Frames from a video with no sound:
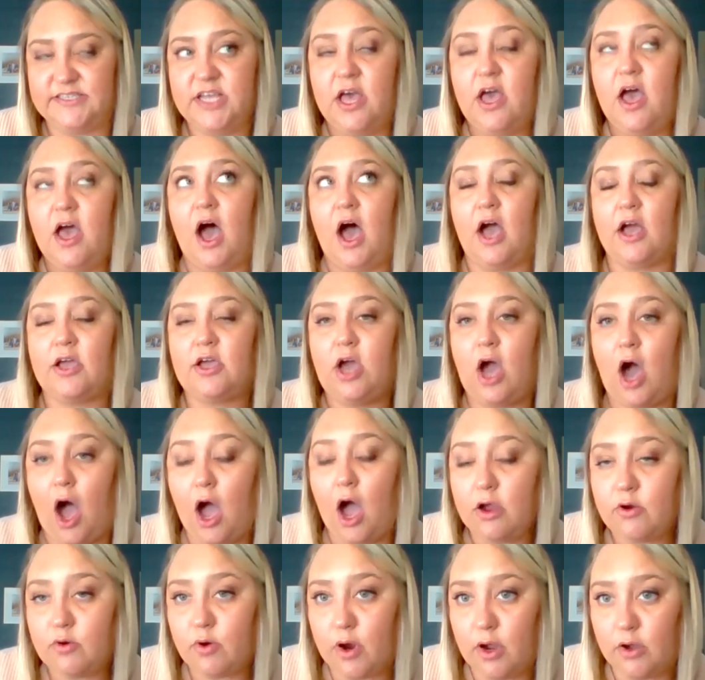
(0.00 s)
Uh-oh. A
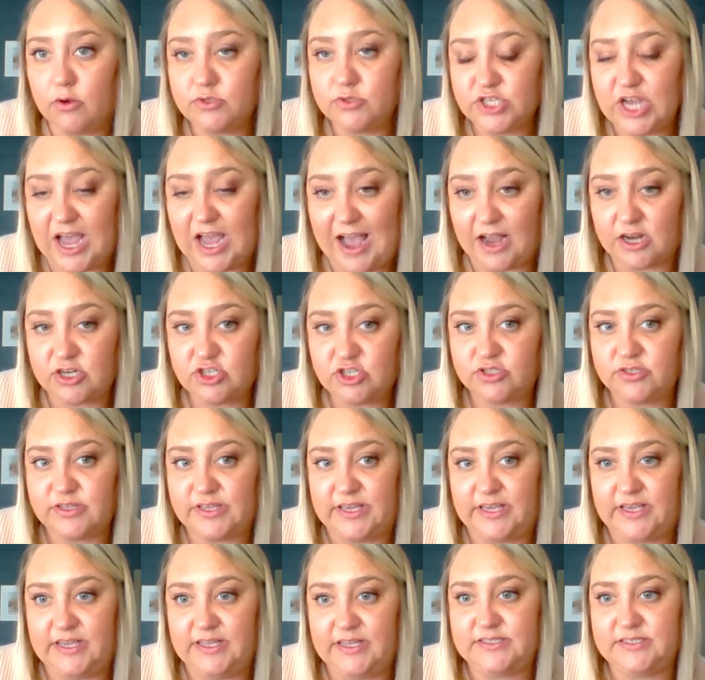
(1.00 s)
cockroach actually
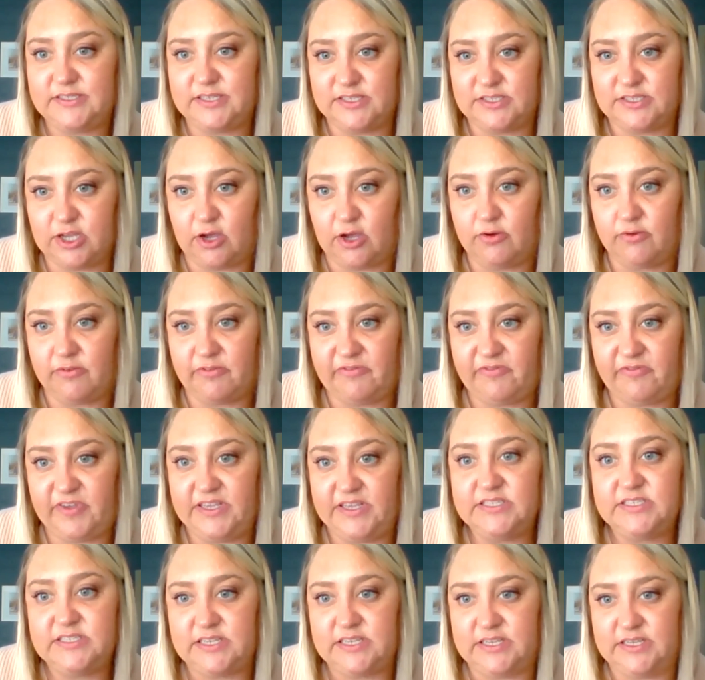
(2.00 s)
eats its own
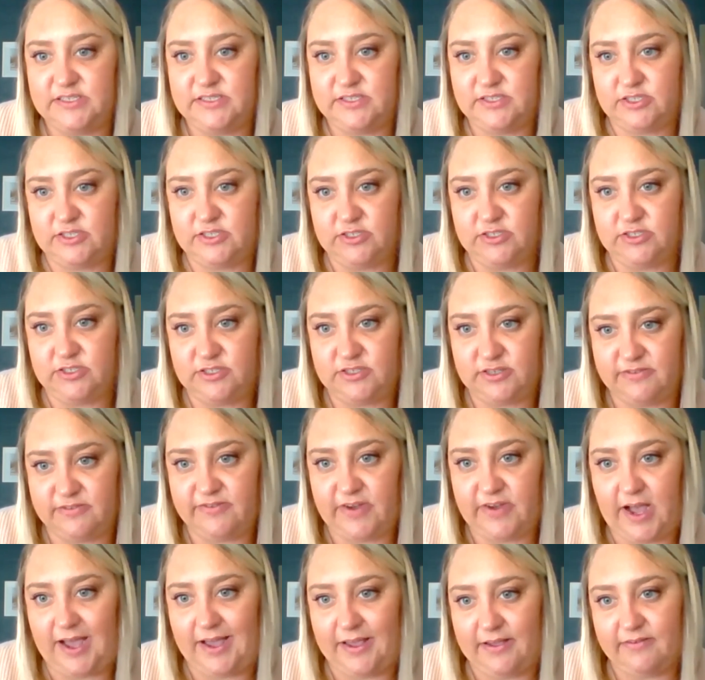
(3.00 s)
feces to
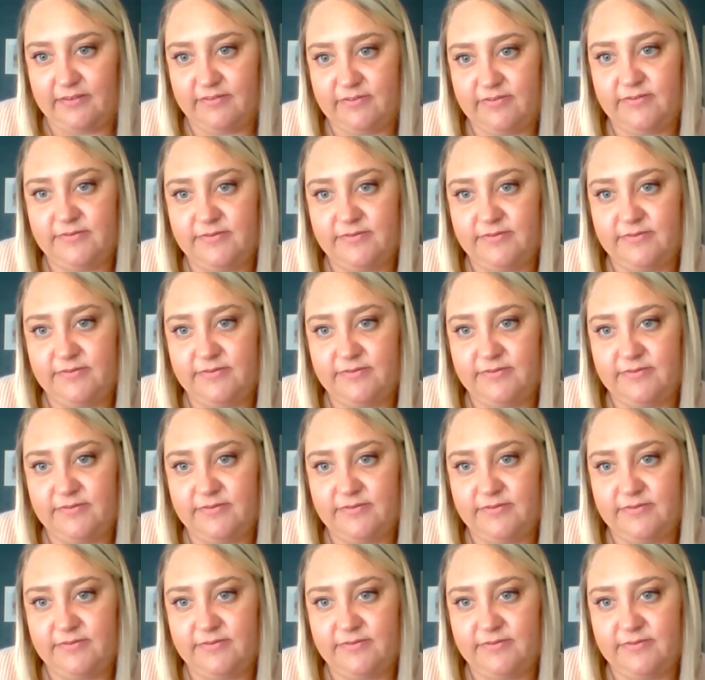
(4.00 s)
survive.